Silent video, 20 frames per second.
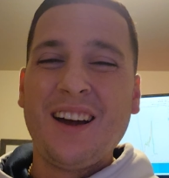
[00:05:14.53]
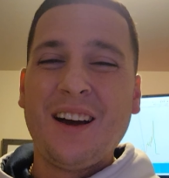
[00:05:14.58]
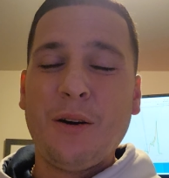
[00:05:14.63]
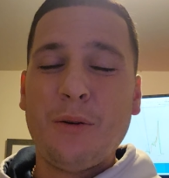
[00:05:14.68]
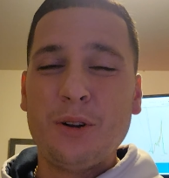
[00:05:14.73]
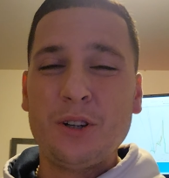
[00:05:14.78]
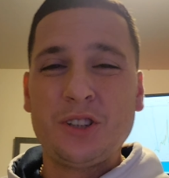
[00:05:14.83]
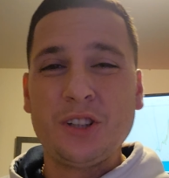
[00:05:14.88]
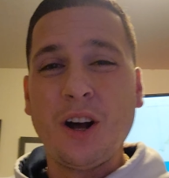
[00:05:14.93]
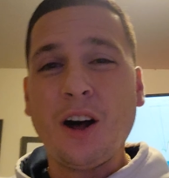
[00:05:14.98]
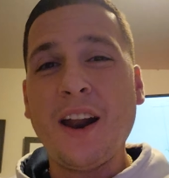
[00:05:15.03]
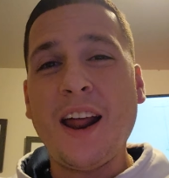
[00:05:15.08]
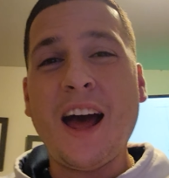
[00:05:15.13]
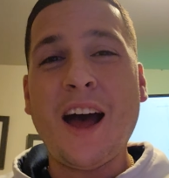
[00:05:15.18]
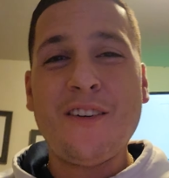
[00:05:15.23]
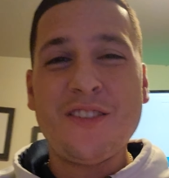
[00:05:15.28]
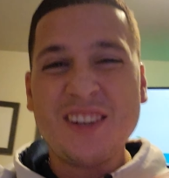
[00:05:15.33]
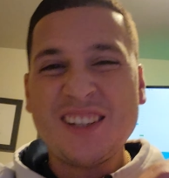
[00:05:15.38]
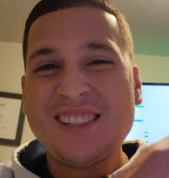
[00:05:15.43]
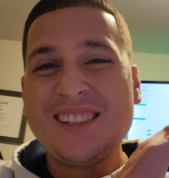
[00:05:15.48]
I want y'all to
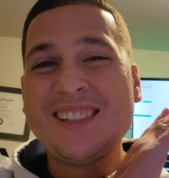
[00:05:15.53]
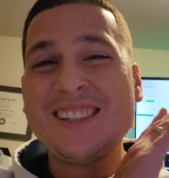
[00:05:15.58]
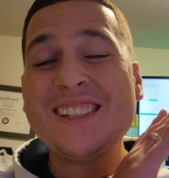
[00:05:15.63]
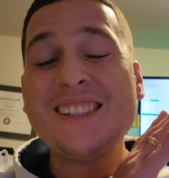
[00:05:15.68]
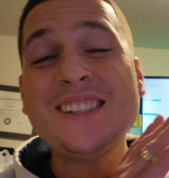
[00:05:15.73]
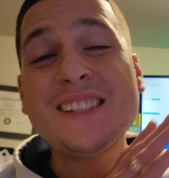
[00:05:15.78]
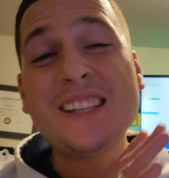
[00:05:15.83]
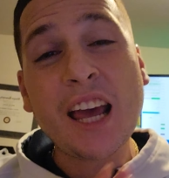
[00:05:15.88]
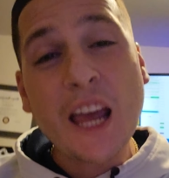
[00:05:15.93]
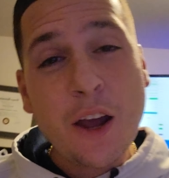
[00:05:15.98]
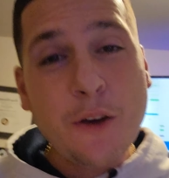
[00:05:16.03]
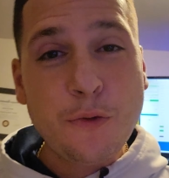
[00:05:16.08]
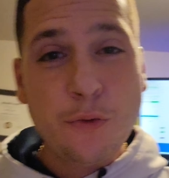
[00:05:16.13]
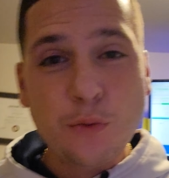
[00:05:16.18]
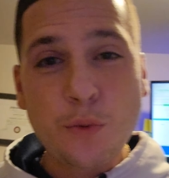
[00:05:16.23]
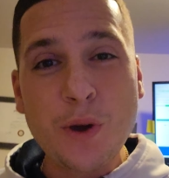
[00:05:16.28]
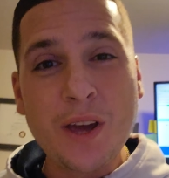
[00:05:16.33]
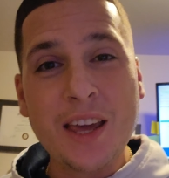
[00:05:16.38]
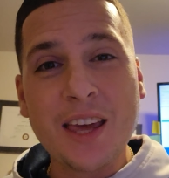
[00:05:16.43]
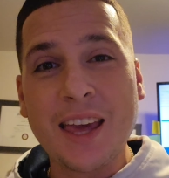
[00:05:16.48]
have a safe
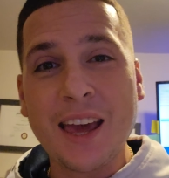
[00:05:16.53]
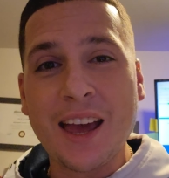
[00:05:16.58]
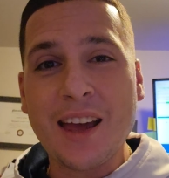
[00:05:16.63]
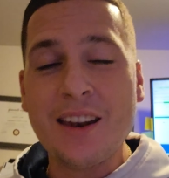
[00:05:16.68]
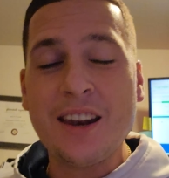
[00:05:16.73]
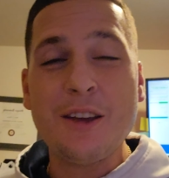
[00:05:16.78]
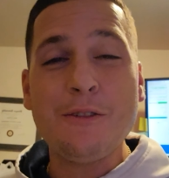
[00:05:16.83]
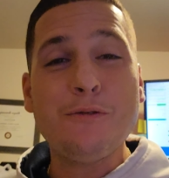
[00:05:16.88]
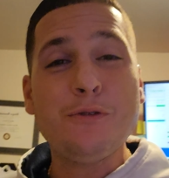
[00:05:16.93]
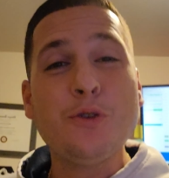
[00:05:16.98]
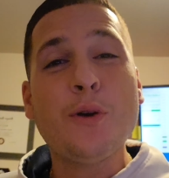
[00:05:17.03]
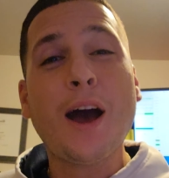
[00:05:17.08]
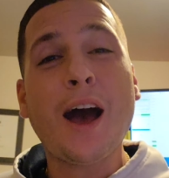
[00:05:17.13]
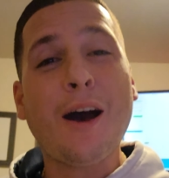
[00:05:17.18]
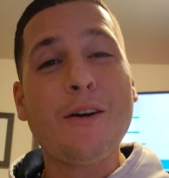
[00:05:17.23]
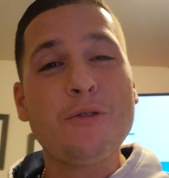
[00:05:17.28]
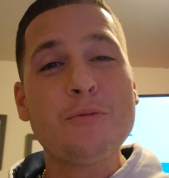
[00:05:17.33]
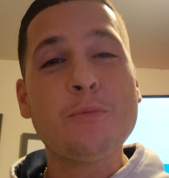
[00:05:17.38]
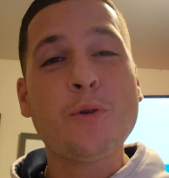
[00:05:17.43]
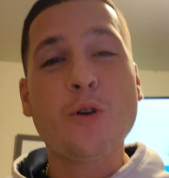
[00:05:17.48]
weekend. If you
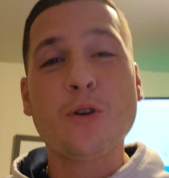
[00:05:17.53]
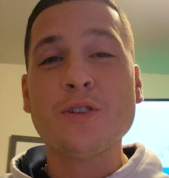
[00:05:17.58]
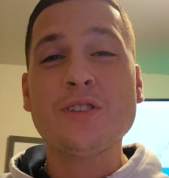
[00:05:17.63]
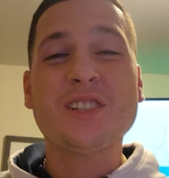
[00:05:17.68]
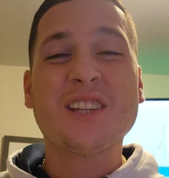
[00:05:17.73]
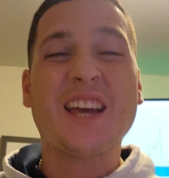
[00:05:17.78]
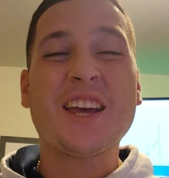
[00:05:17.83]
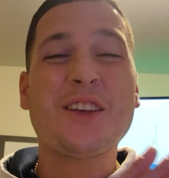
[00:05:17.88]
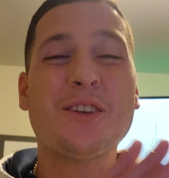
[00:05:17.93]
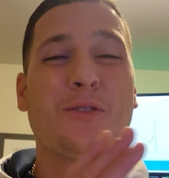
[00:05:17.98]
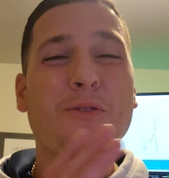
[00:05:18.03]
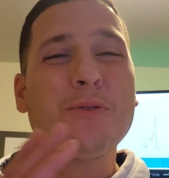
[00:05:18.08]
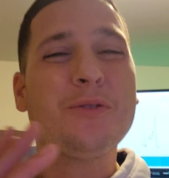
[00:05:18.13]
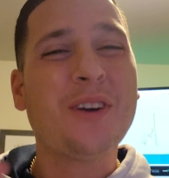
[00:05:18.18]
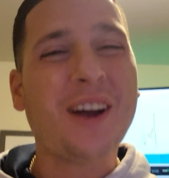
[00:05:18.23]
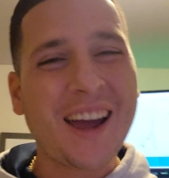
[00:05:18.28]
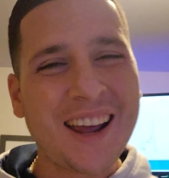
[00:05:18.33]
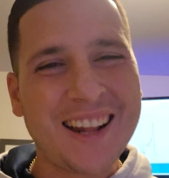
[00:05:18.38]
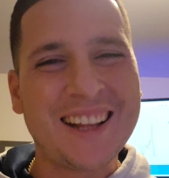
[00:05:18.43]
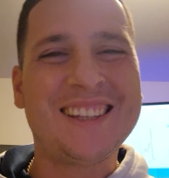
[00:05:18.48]
have a motorcycle,
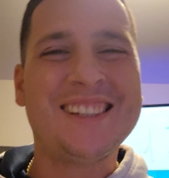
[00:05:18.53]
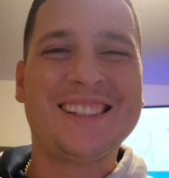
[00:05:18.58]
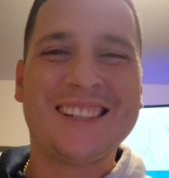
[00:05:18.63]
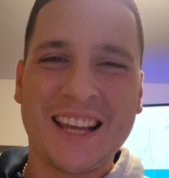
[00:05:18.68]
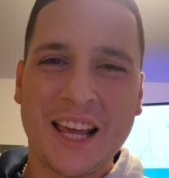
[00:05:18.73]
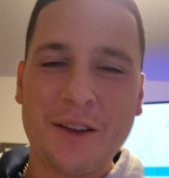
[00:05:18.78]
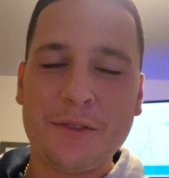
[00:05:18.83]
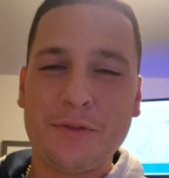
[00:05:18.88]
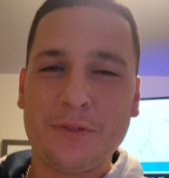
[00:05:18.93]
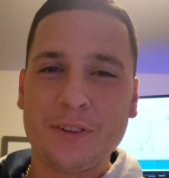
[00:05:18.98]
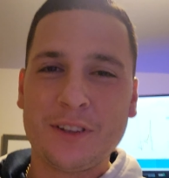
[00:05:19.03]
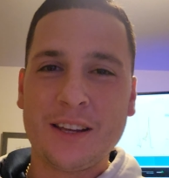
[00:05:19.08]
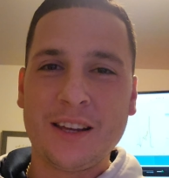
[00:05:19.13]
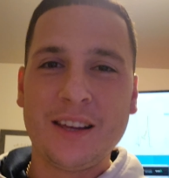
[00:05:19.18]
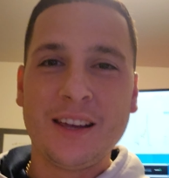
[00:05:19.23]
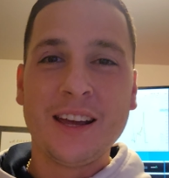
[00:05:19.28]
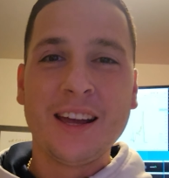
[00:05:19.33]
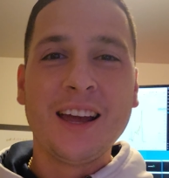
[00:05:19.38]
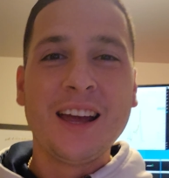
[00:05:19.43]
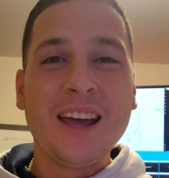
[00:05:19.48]
ride it
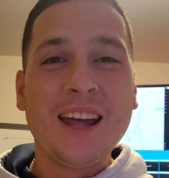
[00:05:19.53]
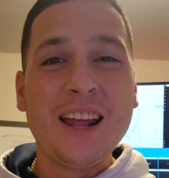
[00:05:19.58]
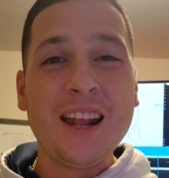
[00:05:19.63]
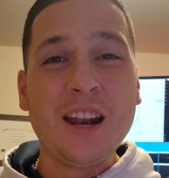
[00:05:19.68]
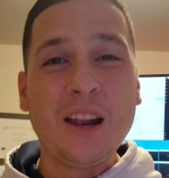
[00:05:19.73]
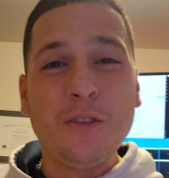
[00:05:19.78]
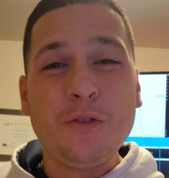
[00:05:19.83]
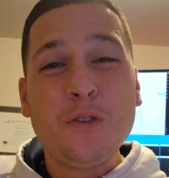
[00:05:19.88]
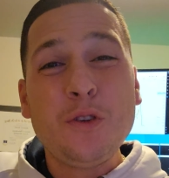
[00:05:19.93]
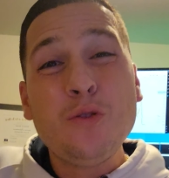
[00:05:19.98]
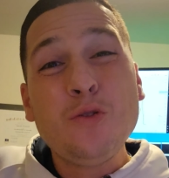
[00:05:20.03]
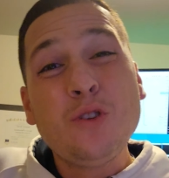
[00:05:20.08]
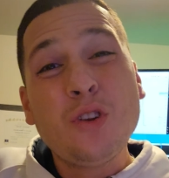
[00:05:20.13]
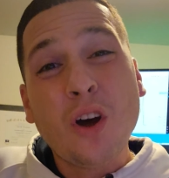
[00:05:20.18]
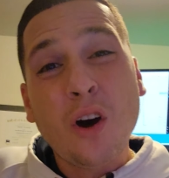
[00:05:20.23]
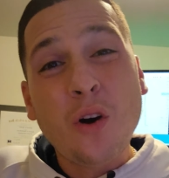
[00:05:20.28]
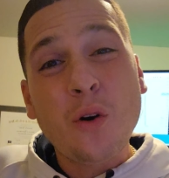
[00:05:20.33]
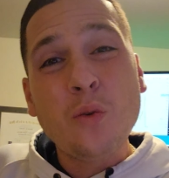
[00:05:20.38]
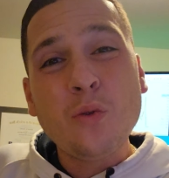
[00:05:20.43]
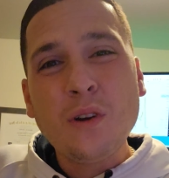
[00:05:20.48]
safely. And if you
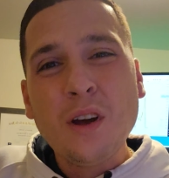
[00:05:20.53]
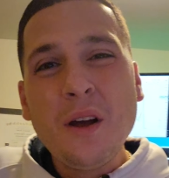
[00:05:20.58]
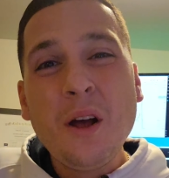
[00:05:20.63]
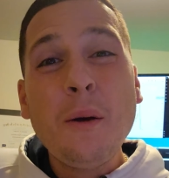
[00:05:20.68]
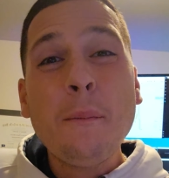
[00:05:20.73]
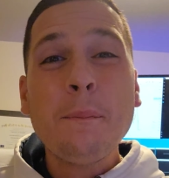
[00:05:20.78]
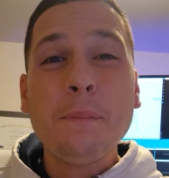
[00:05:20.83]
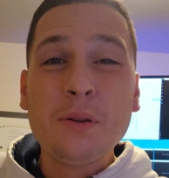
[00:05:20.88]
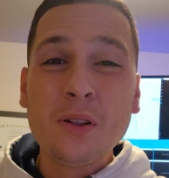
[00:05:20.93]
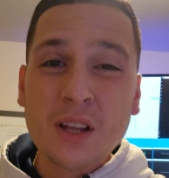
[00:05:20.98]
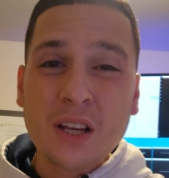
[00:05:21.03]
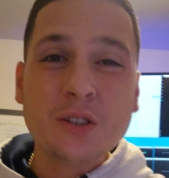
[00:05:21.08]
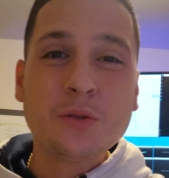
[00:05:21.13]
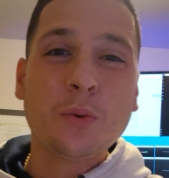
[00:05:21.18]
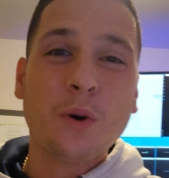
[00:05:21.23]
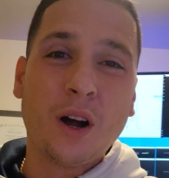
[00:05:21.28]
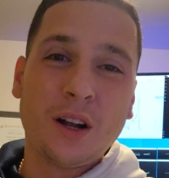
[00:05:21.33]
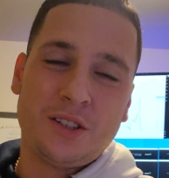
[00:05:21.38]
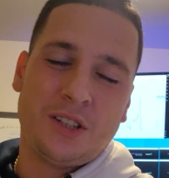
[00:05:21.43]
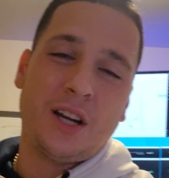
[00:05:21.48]
don't, please
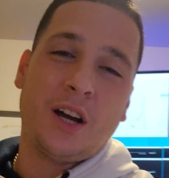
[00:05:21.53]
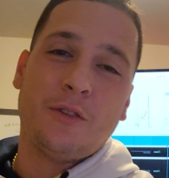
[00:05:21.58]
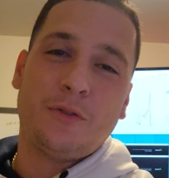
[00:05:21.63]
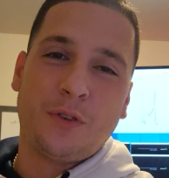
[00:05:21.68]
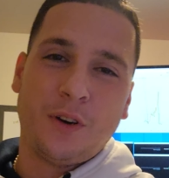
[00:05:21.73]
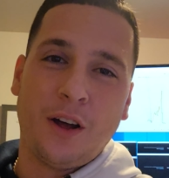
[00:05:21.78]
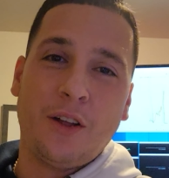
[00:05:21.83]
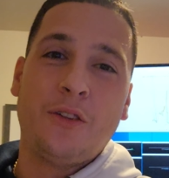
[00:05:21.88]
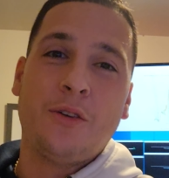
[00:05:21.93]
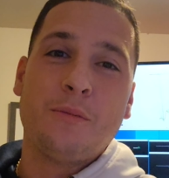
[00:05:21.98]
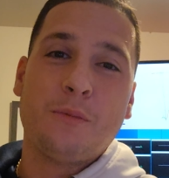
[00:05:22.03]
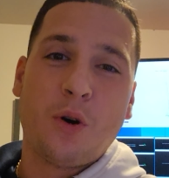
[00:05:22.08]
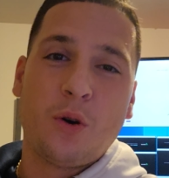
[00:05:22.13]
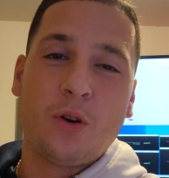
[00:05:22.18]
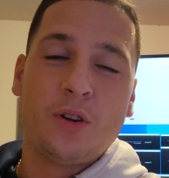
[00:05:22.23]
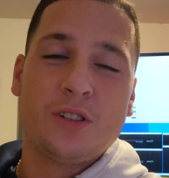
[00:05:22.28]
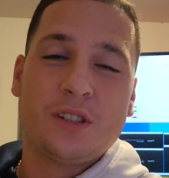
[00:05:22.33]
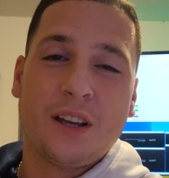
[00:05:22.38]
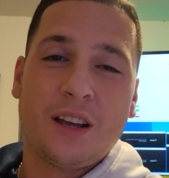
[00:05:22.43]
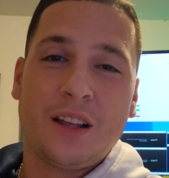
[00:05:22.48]
watch out for other
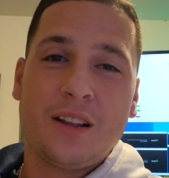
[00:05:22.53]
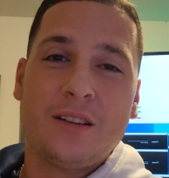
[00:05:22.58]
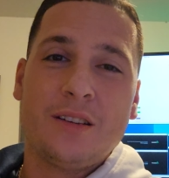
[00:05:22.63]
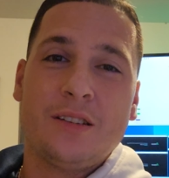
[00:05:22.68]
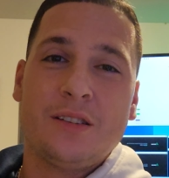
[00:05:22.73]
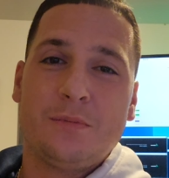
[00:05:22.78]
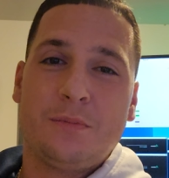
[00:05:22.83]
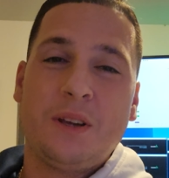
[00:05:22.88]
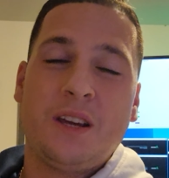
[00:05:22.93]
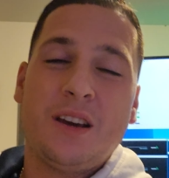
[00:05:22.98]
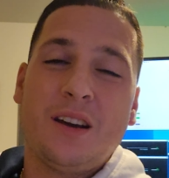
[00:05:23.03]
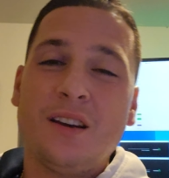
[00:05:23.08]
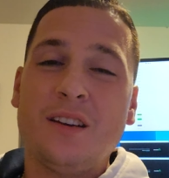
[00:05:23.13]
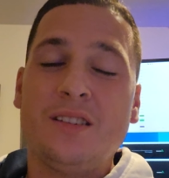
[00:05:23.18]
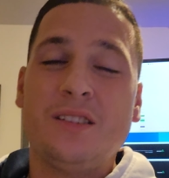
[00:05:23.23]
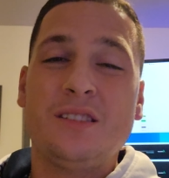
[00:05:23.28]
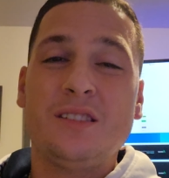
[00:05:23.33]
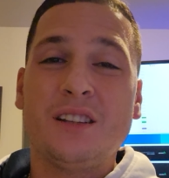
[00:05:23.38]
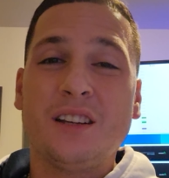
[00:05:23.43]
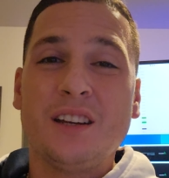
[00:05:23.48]
motorcyclists
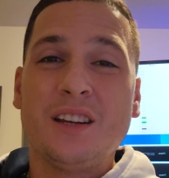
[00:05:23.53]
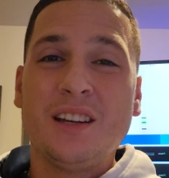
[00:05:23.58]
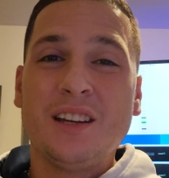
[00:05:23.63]
because